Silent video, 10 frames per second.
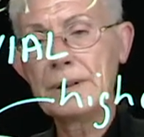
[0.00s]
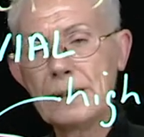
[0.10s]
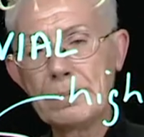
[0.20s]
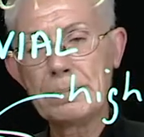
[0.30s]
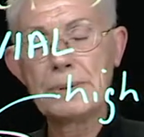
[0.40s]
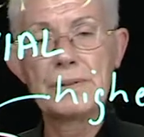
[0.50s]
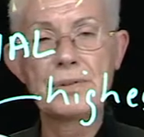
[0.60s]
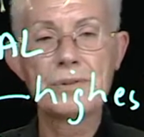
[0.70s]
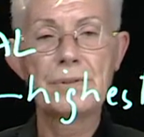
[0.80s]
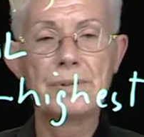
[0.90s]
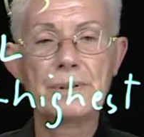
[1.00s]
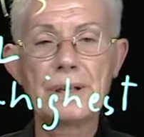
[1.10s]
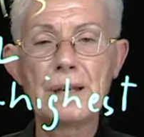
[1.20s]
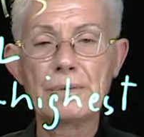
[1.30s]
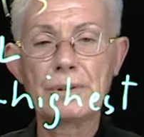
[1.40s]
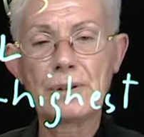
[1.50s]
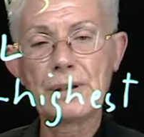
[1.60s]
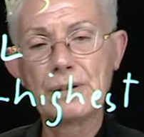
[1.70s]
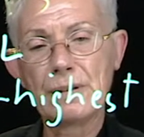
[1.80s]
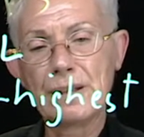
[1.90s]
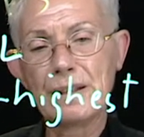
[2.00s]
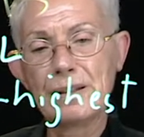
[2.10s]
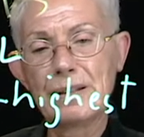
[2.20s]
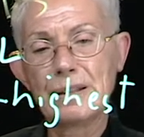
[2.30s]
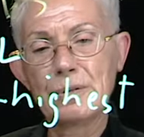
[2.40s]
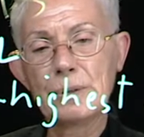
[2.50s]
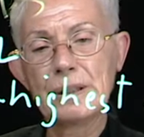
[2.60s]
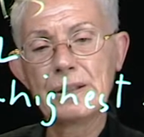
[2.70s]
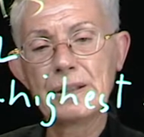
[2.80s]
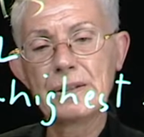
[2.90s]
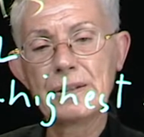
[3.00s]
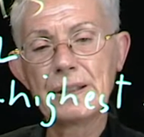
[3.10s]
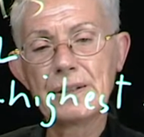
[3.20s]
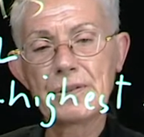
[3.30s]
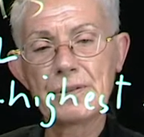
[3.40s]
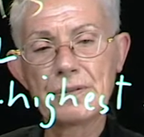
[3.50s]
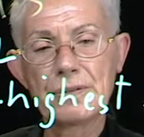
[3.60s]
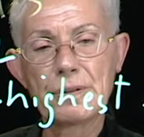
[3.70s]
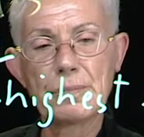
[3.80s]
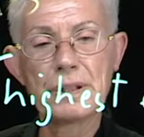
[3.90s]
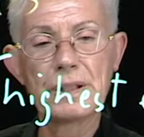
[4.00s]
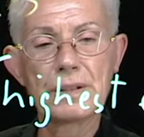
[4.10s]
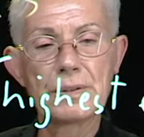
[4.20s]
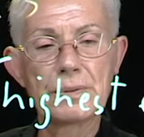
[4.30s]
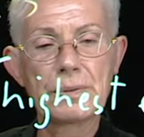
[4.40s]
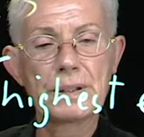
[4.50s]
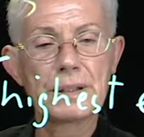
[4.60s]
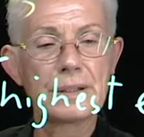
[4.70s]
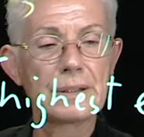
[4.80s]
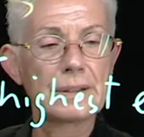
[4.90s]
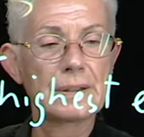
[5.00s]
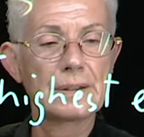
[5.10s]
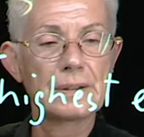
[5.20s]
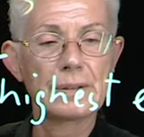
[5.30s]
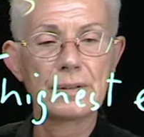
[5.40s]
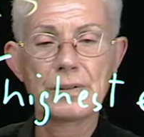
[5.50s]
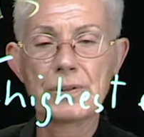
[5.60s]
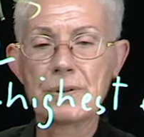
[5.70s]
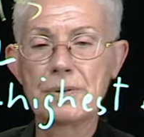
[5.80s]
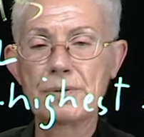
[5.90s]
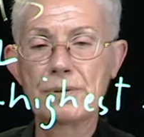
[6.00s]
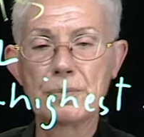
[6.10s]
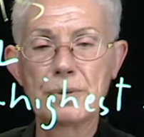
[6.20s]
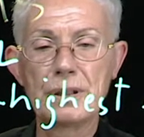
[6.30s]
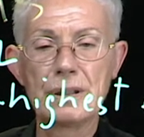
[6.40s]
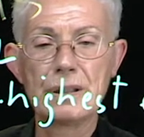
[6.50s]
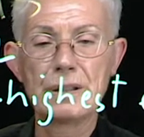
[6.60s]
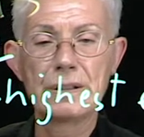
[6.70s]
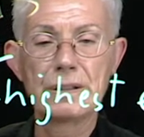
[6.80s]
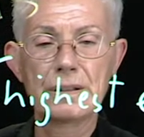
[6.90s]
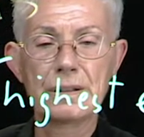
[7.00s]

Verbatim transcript: up and around, and, and it will decrease from here to there. So from here,